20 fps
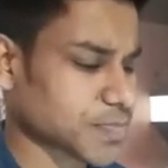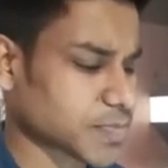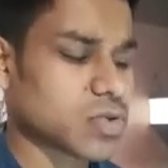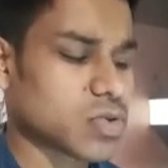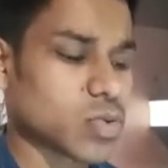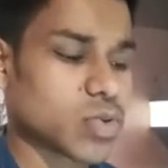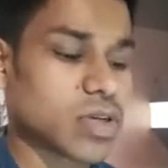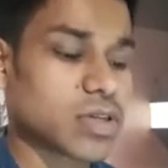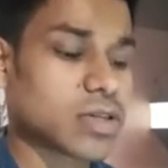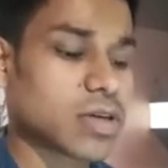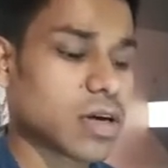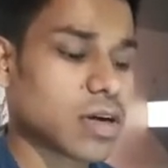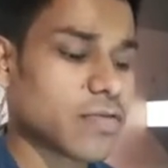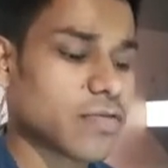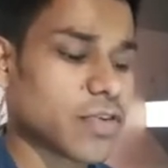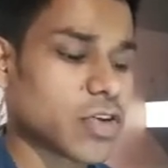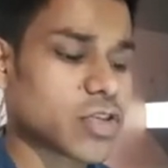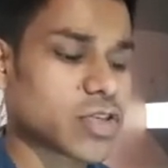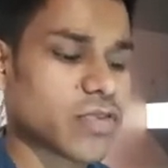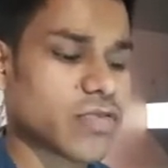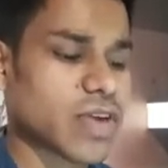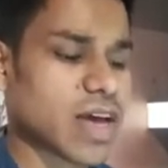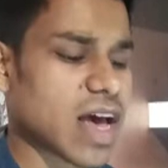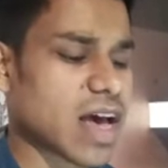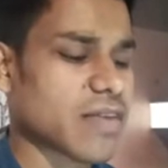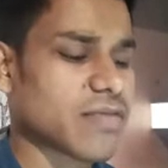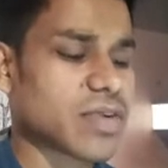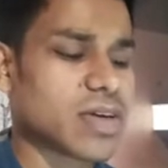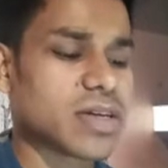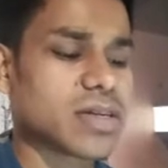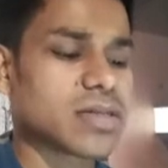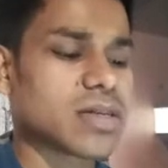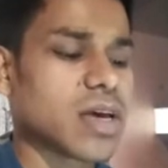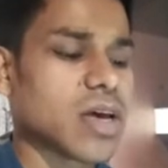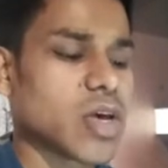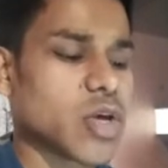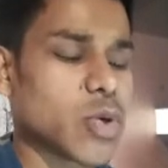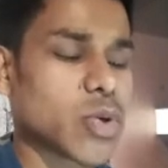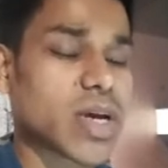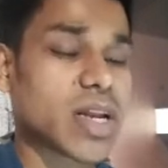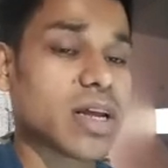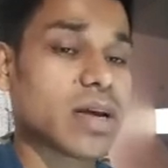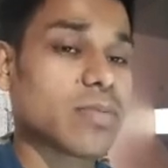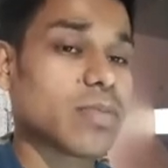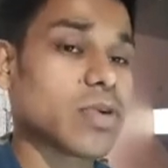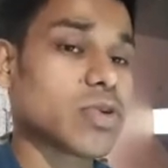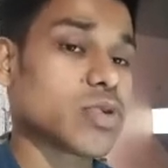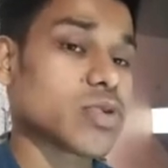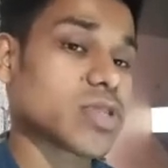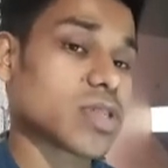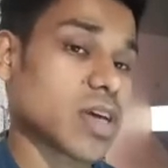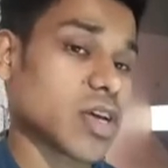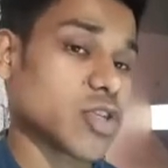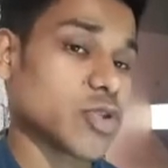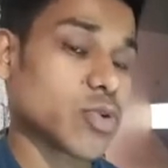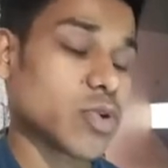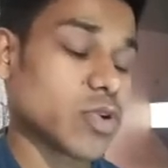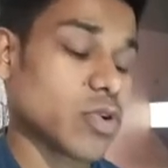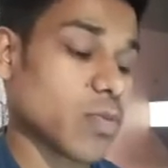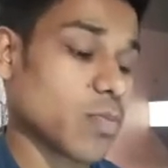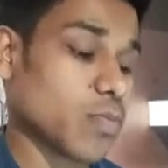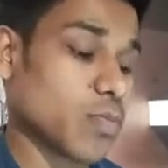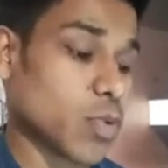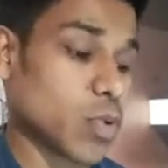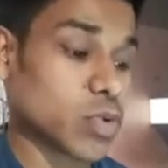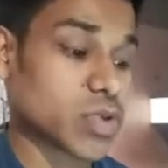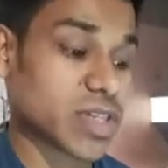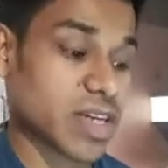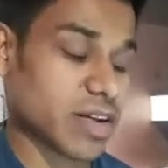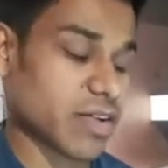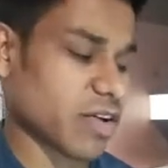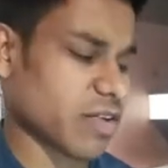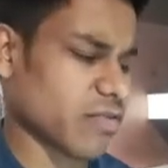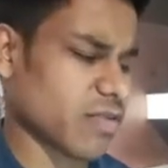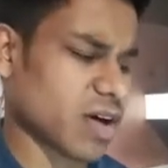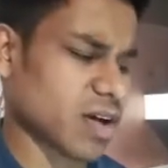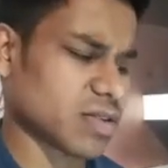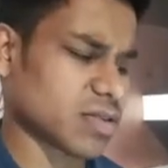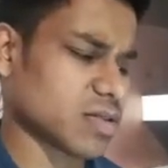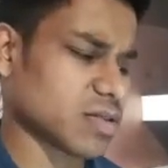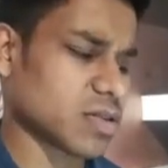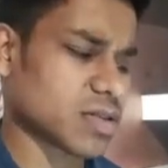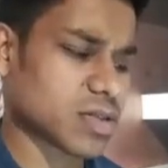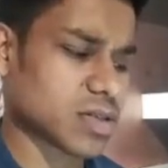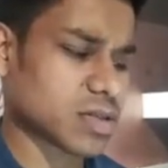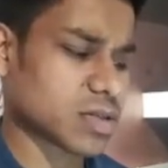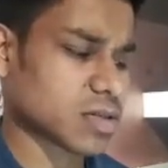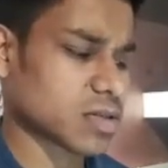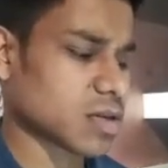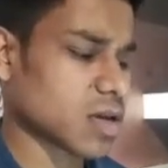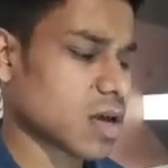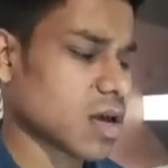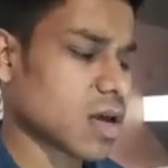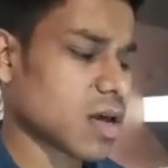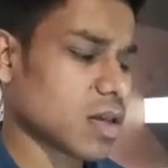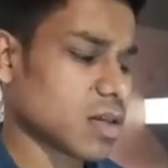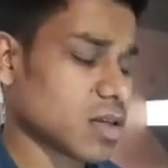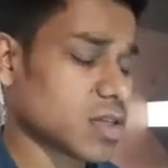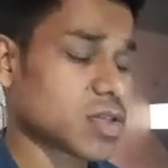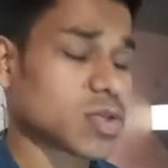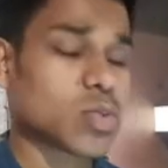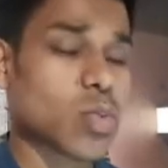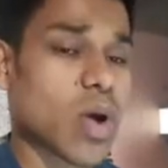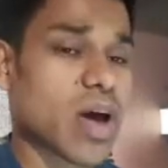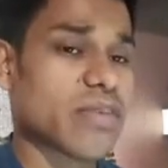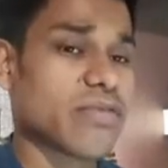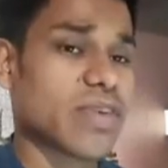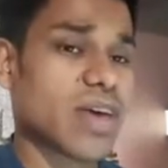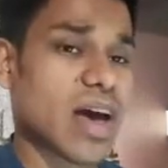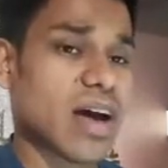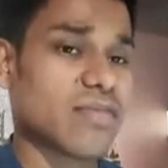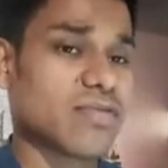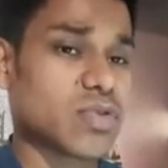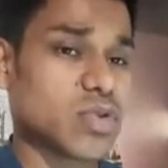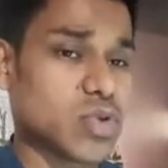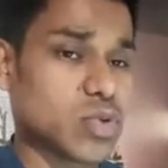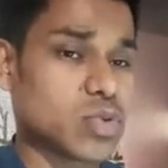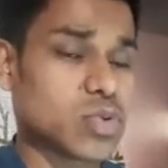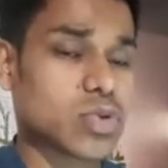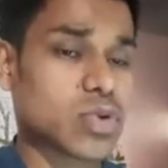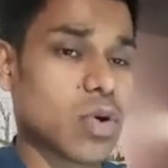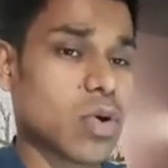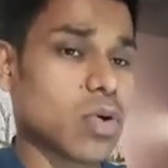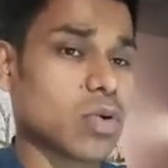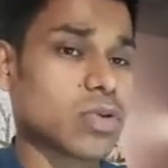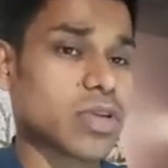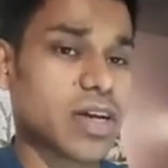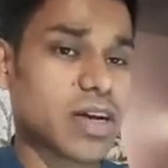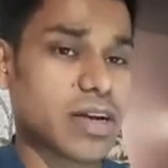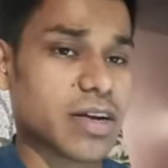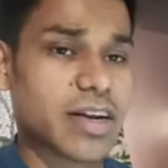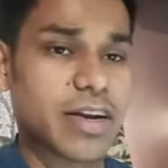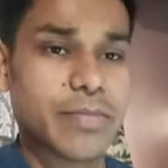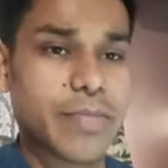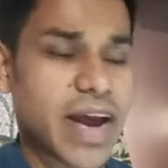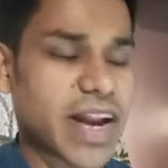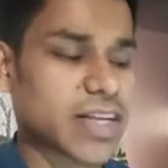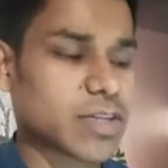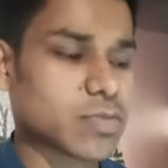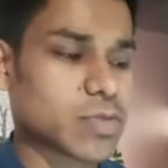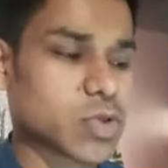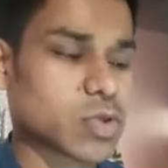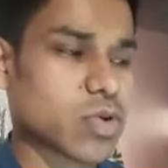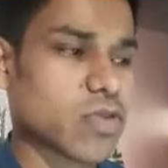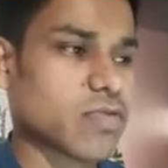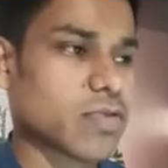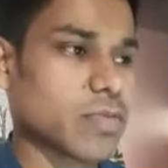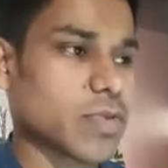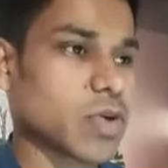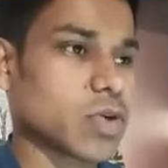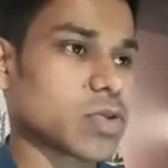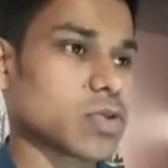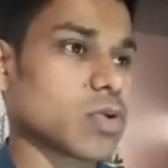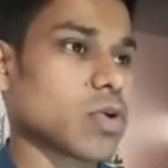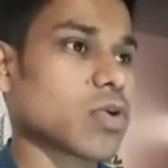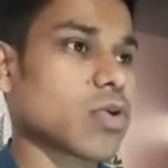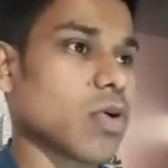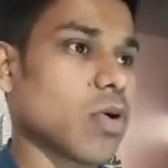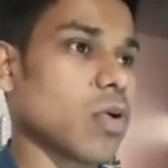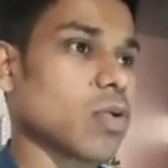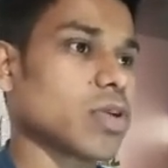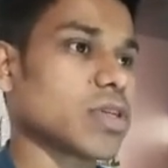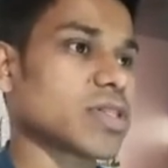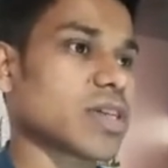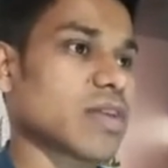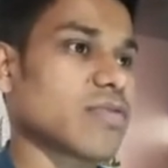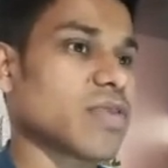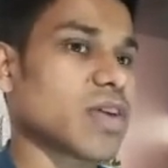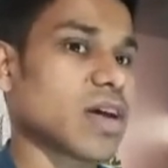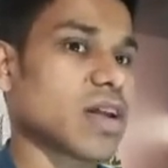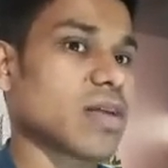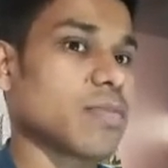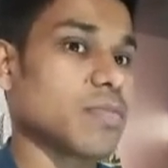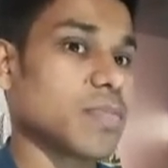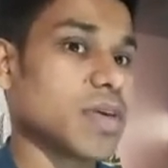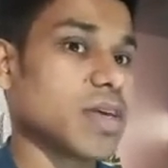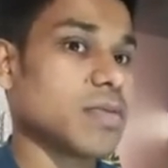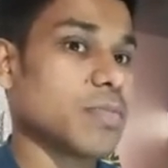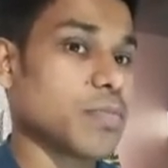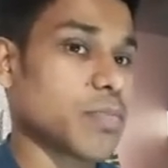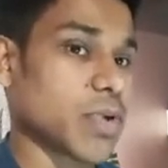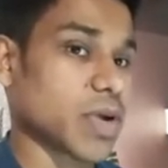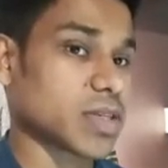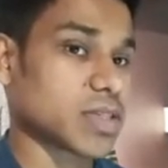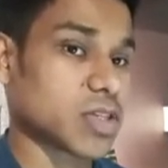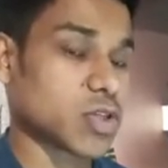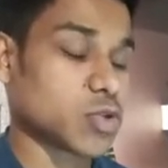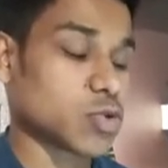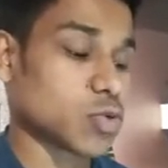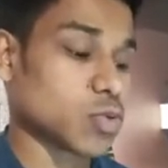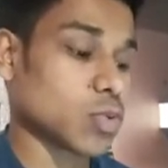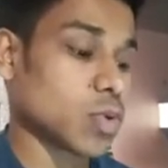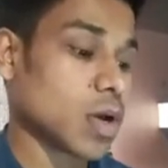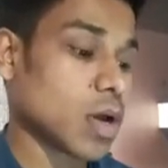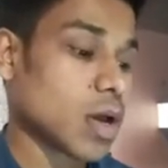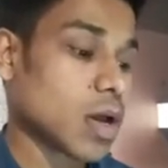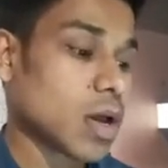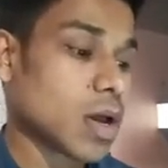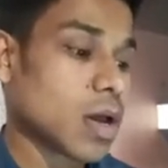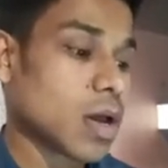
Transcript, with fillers: So the third feature we have is you can able to schedule your posts in advance. This is this is why we have to use all the content management software, because not all the time we can be present to